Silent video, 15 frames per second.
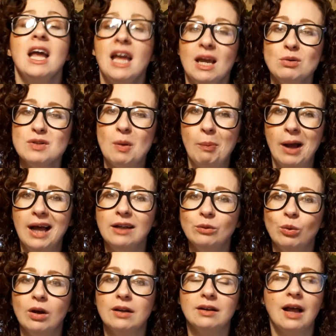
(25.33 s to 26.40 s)
was a bad
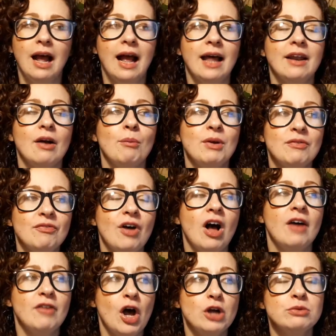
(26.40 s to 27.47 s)
one, and
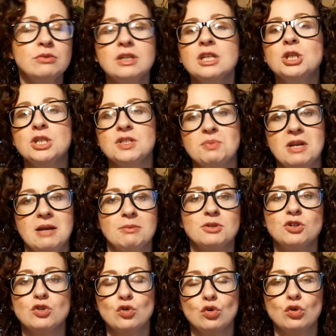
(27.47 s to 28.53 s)
I've only just been able
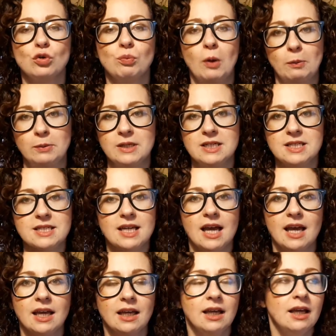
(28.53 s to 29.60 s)
to talk properly
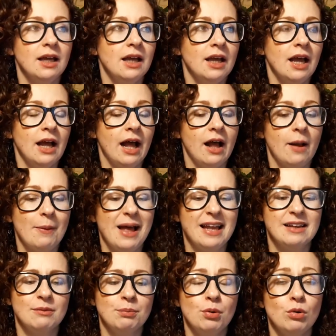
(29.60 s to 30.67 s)
today.
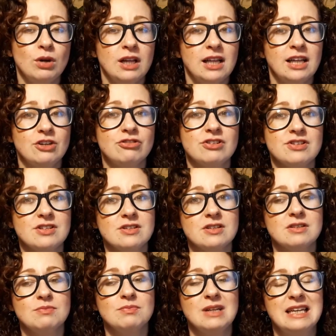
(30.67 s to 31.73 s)
And poor little Idris is
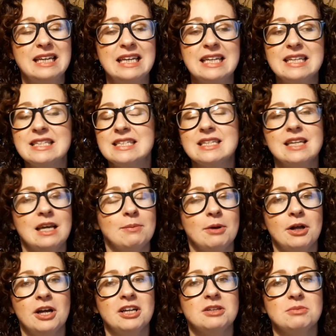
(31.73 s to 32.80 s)
at least a day
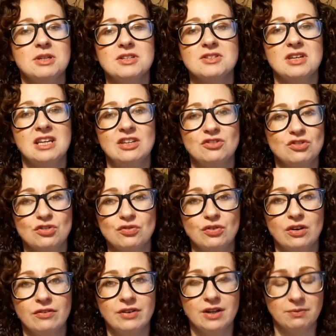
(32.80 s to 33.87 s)
behind me, so he's just
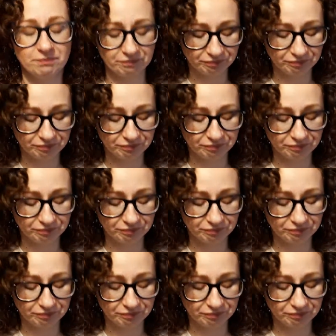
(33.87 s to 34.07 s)
full of it.